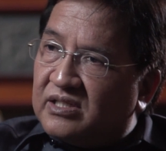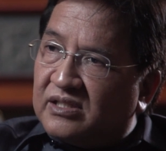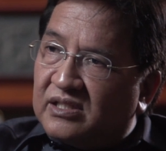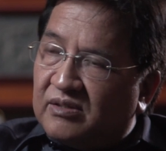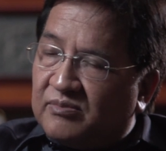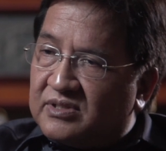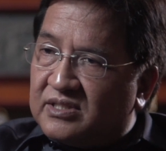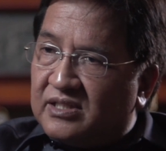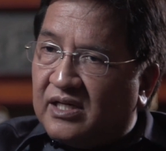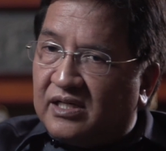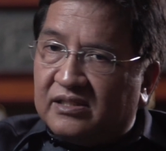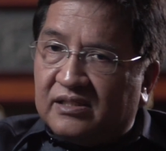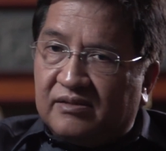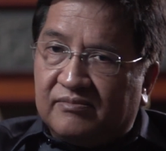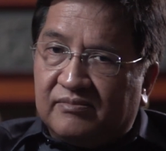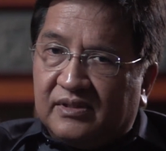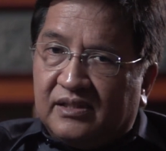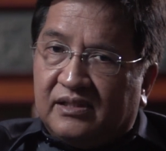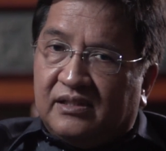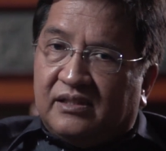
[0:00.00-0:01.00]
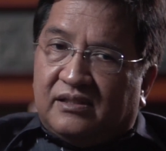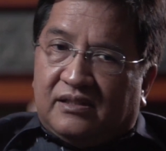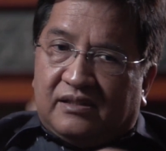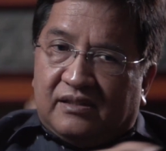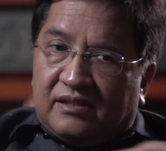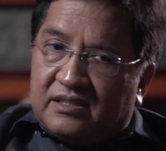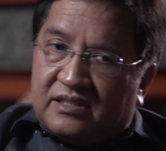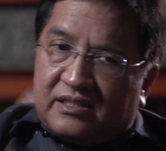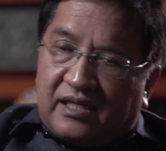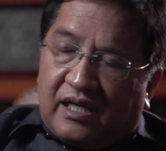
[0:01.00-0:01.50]
sitting beside him
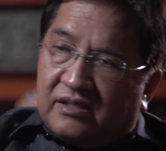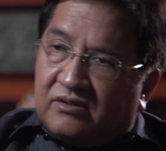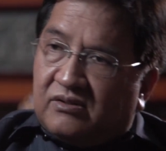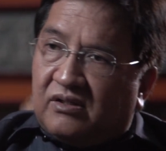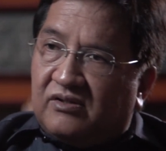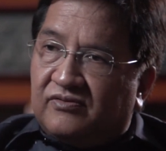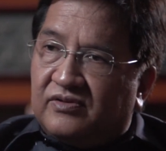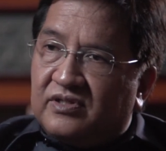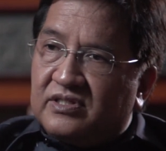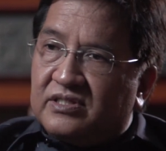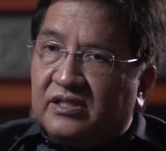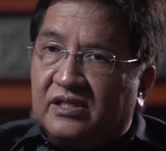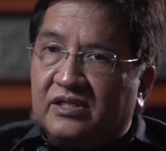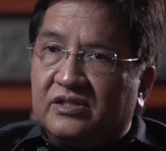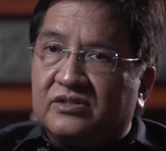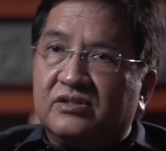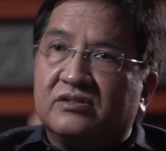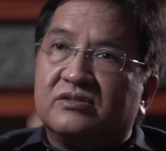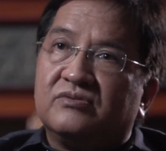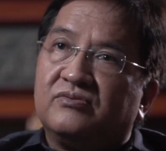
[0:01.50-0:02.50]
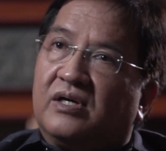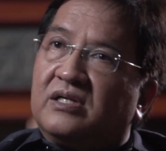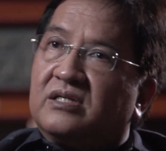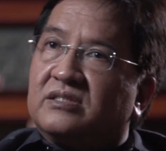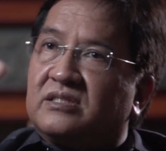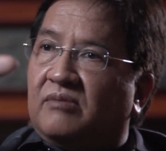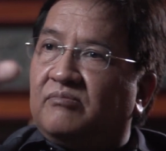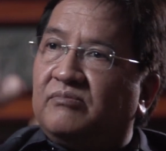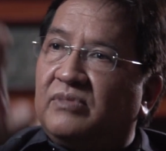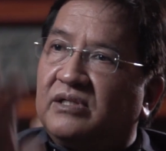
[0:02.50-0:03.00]
in side conversations while
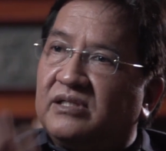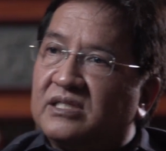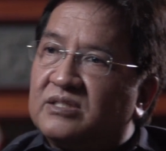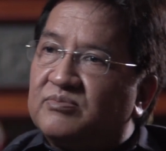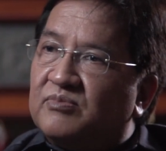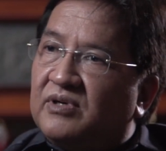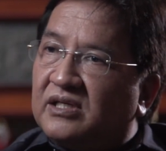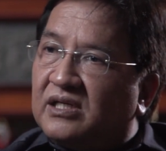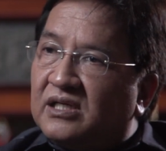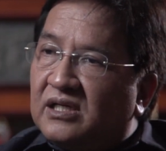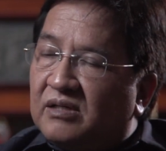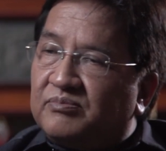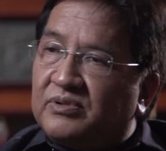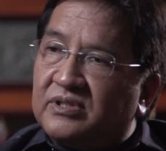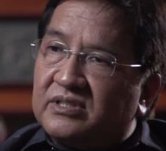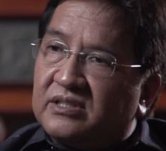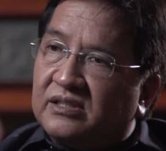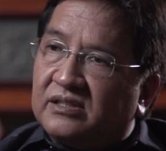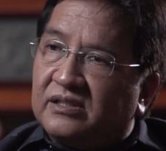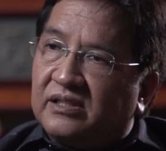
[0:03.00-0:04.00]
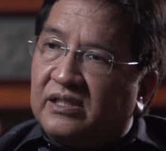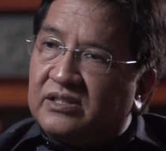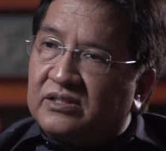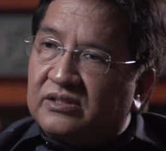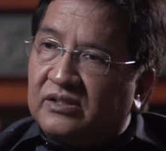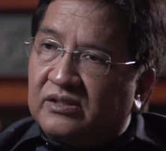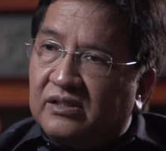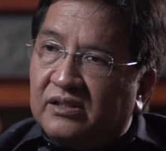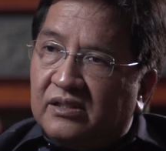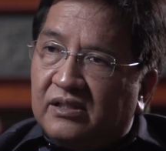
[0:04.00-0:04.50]
somebody is making a
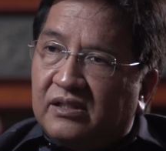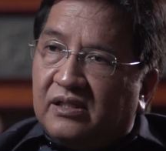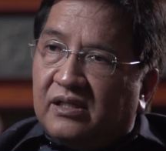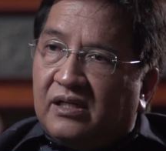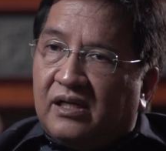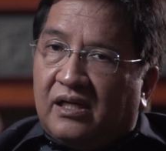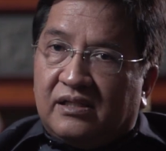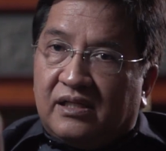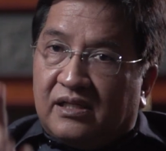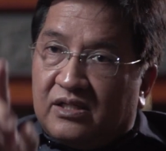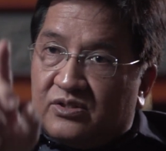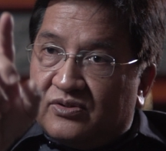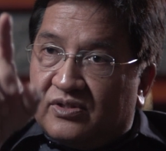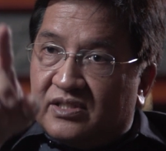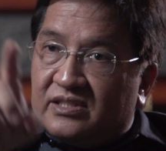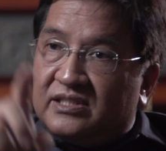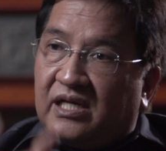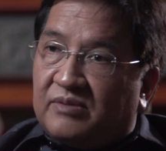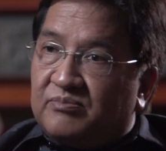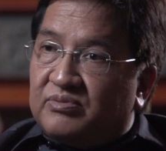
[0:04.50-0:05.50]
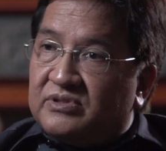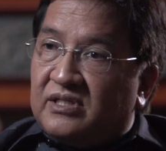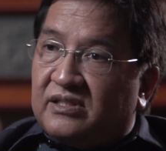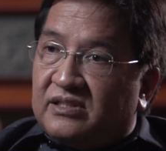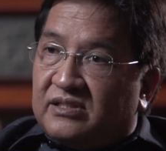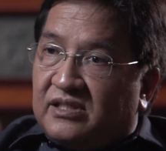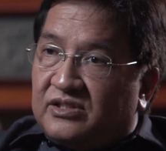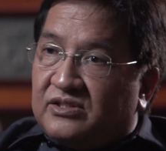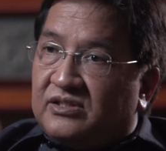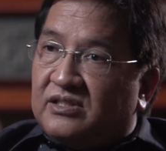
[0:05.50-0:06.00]
presentation. And then as soon as that
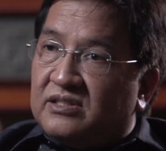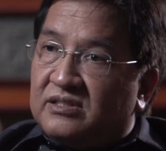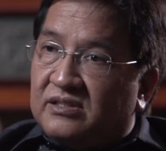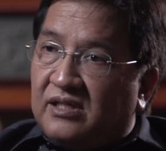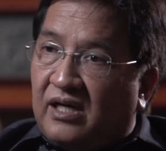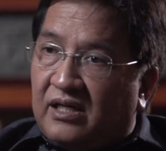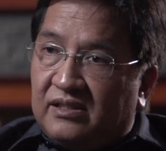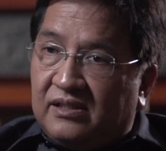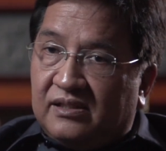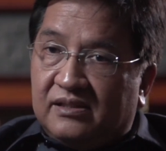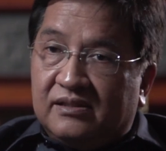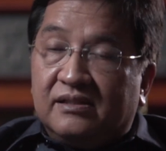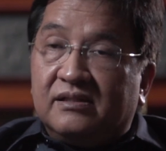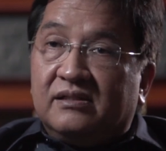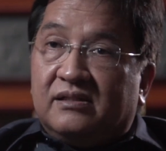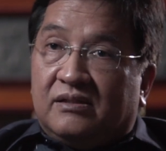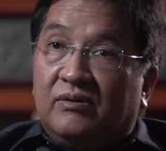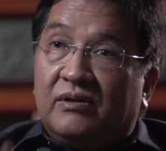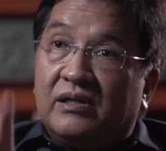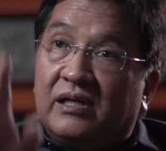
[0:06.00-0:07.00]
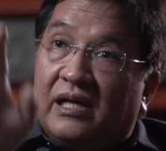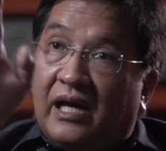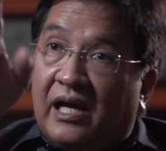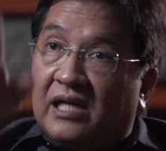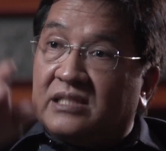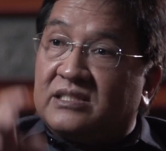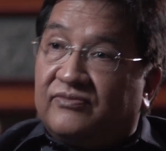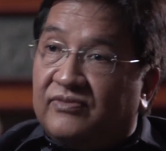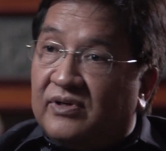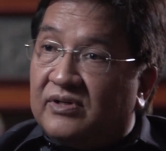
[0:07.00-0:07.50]
presentation is done, he will
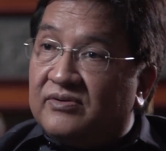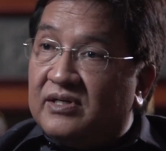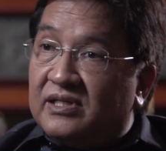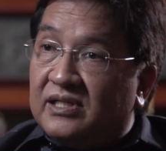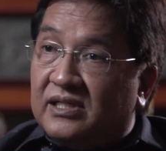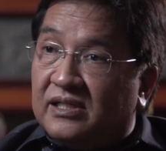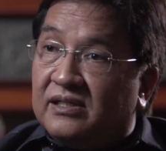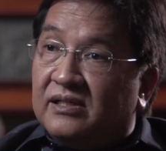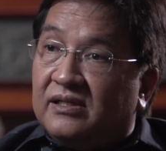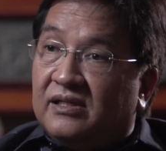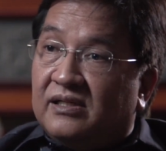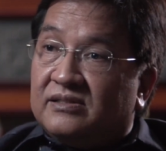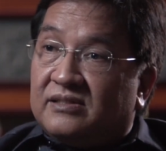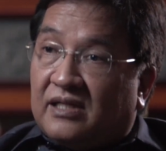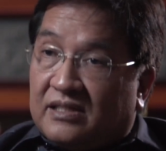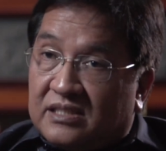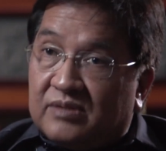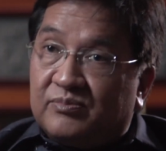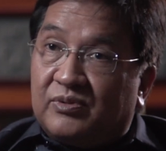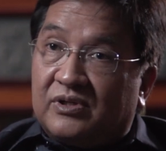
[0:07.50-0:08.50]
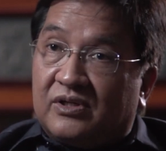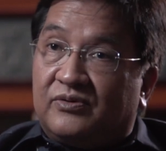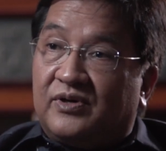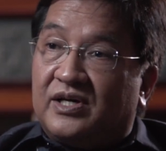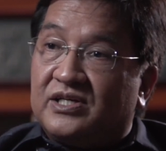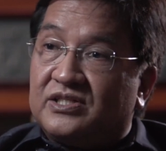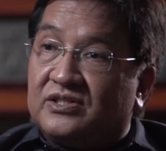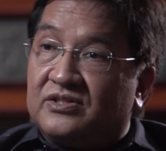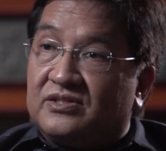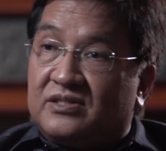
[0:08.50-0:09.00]
ask very sensible
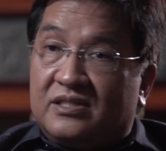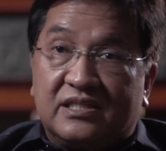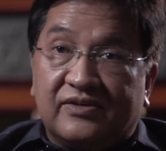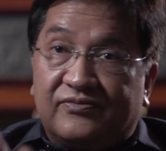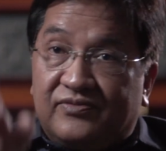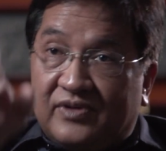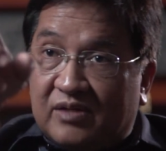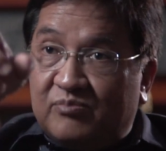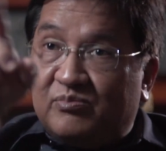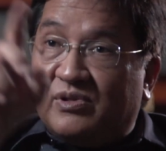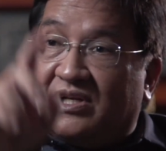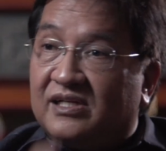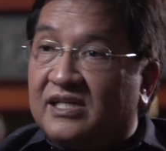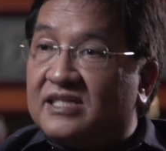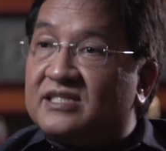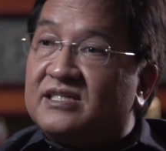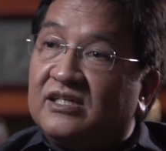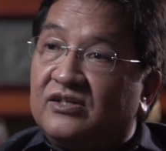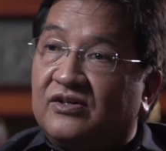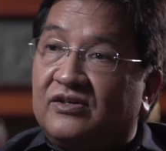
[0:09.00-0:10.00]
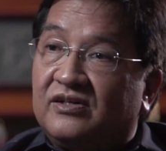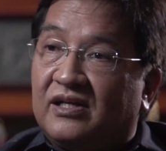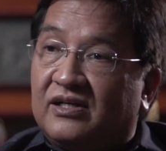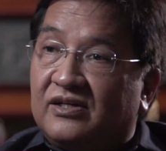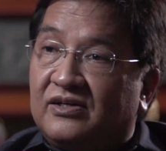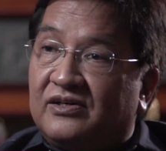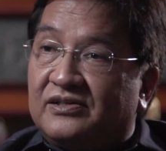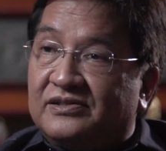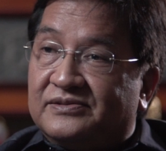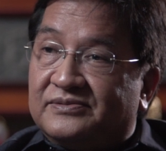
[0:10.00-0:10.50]
questions as if he had been listening all
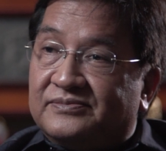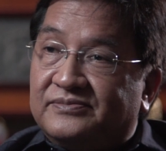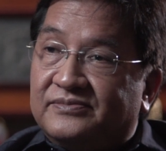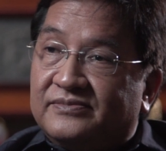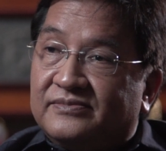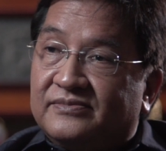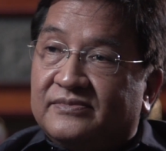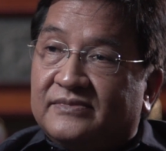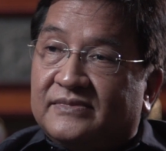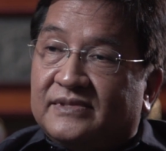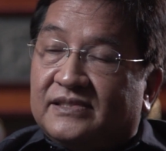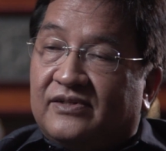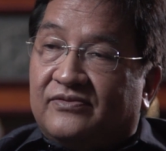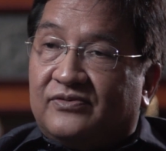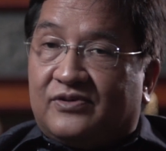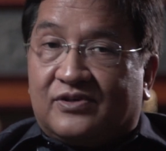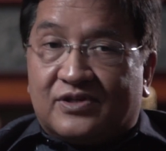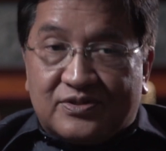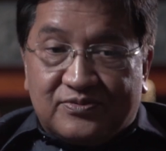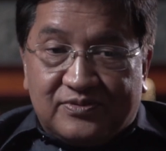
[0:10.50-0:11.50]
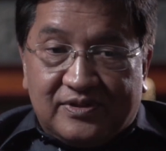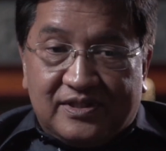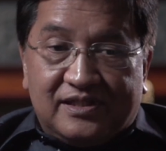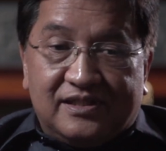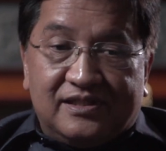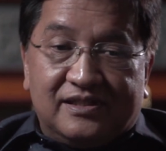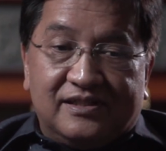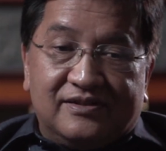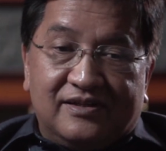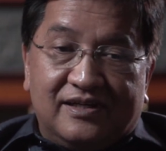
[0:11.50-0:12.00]
along. Of course,
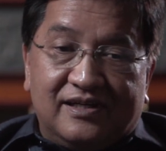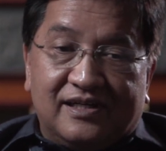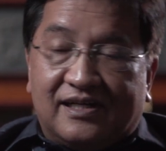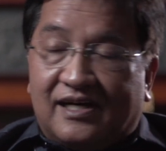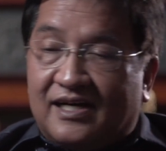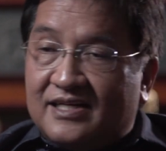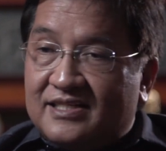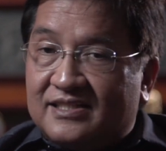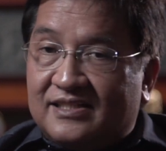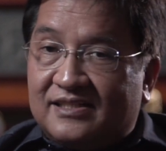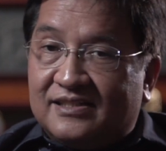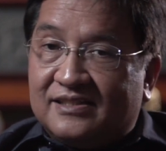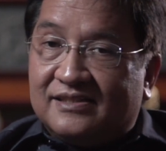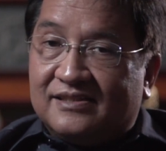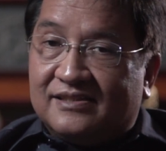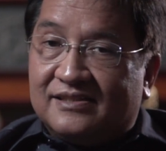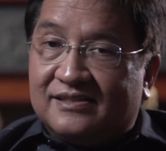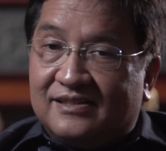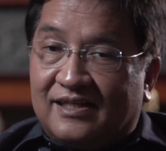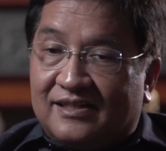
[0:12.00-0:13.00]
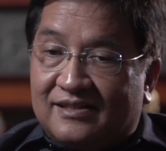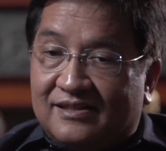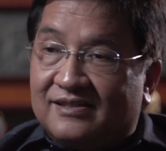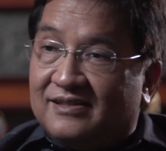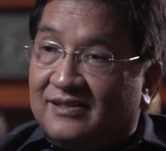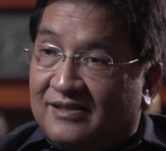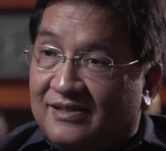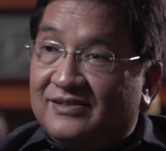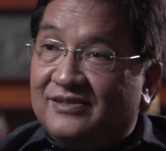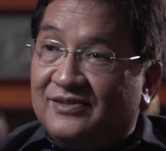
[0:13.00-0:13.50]
we realized that
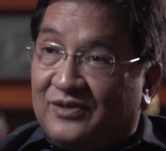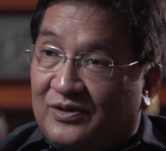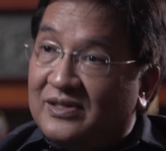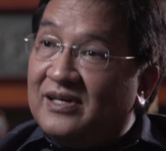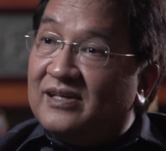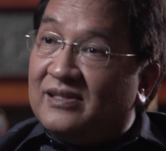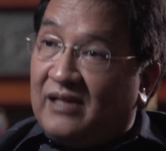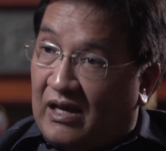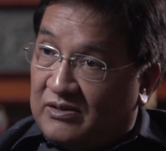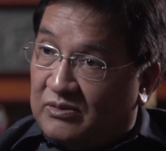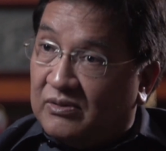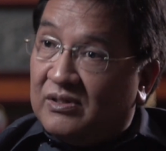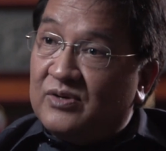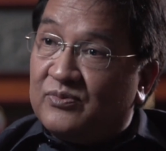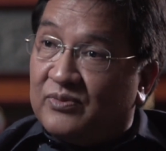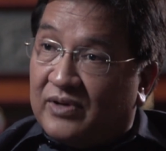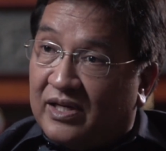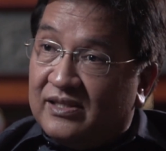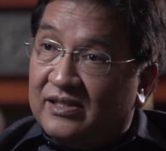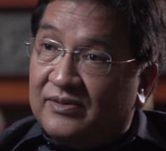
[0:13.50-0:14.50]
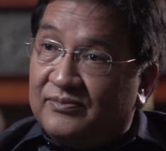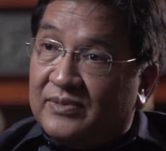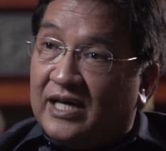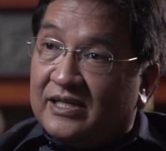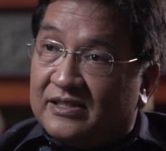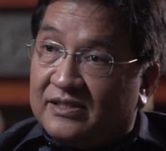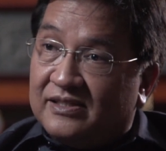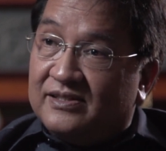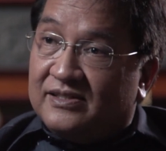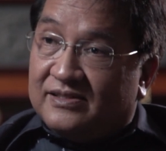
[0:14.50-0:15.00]
he had actually read
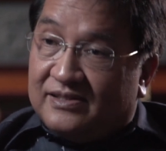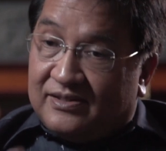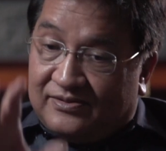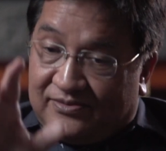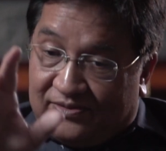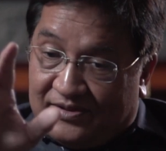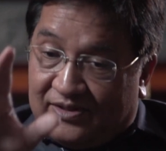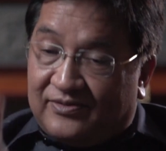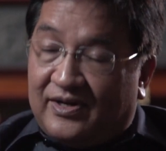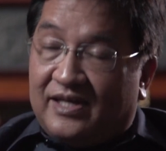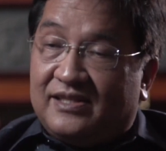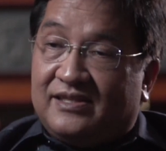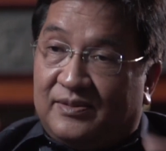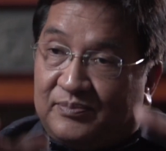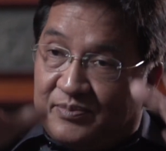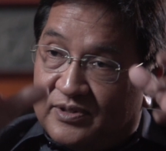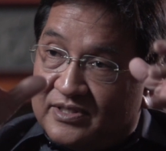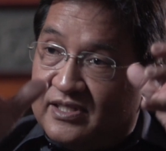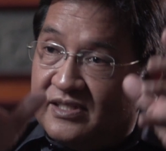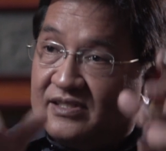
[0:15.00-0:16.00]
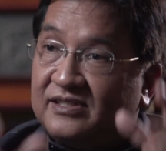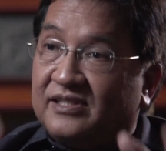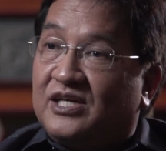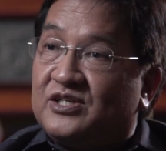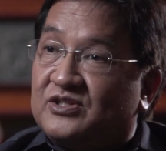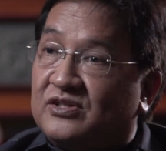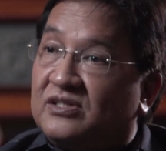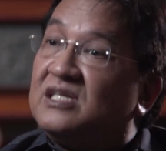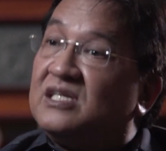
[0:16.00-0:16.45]
read the presentation